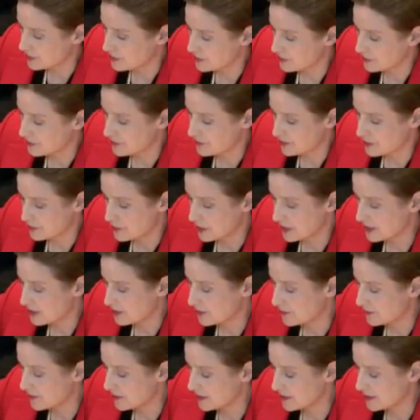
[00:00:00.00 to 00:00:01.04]
questions of
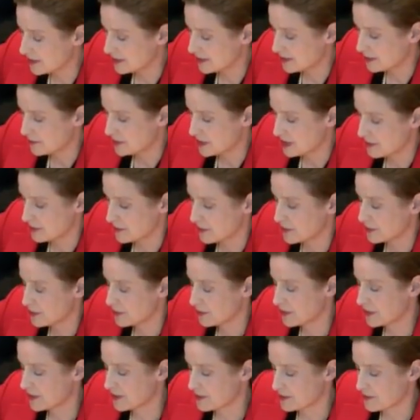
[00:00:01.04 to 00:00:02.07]
21st September
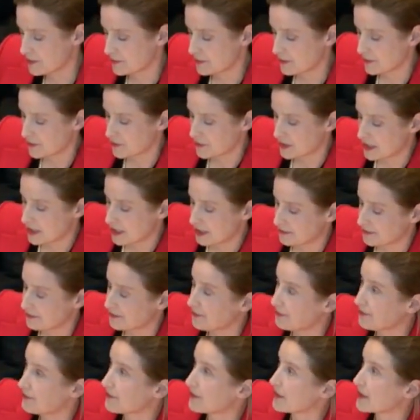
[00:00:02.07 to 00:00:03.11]
2015.
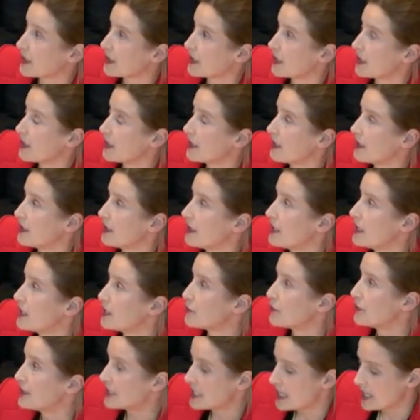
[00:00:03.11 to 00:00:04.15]

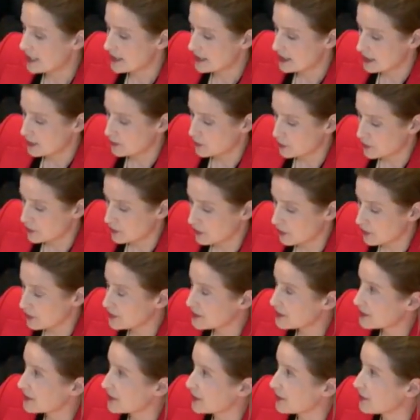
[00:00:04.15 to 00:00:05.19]
Redacted was
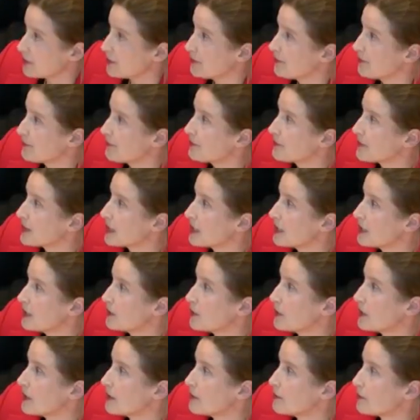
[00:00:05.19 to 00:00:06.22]
also
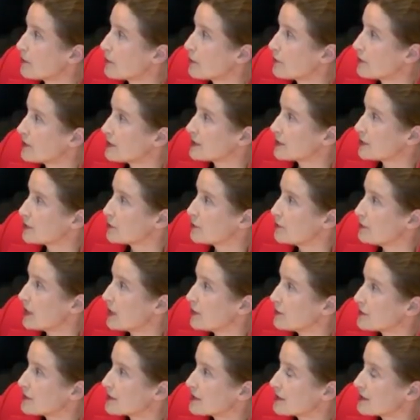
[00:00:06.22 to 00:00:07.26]
Professor
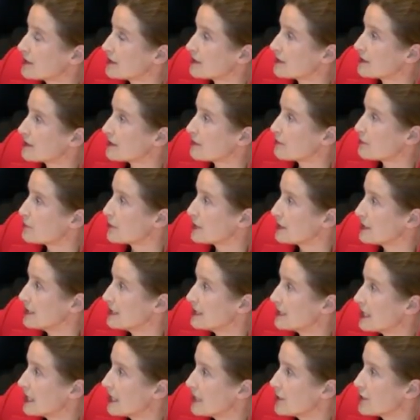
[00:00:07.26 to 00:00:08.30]
Tomauska's
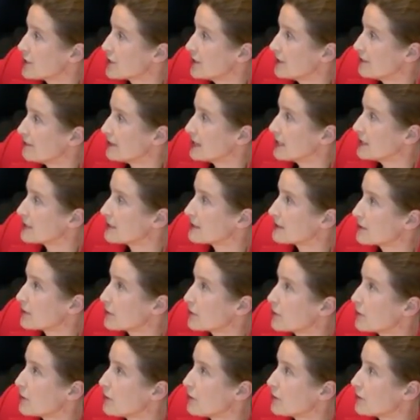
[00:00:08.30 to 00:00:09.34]
presentation, his
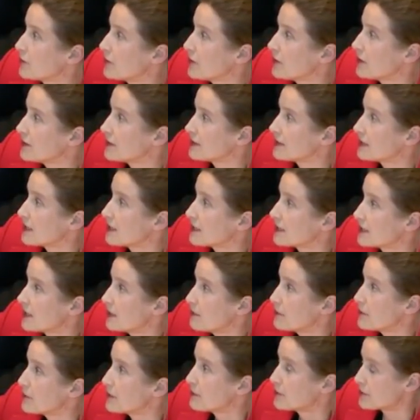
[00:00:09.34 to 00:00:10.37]
so-called first
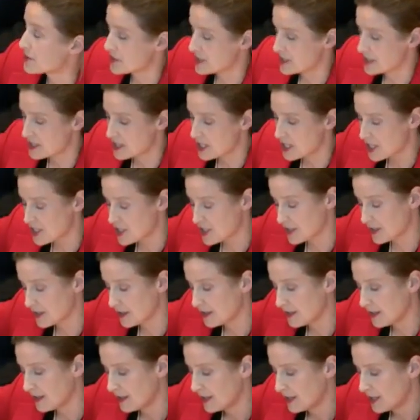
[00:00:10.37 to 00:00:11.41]
summary
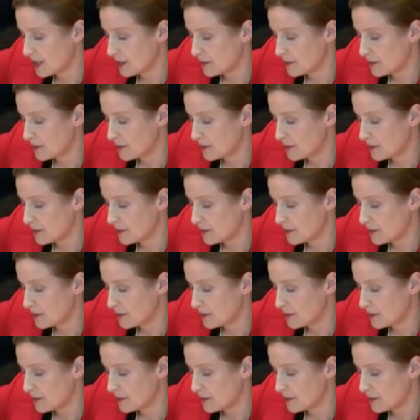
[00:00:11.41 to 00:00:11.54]
presentation,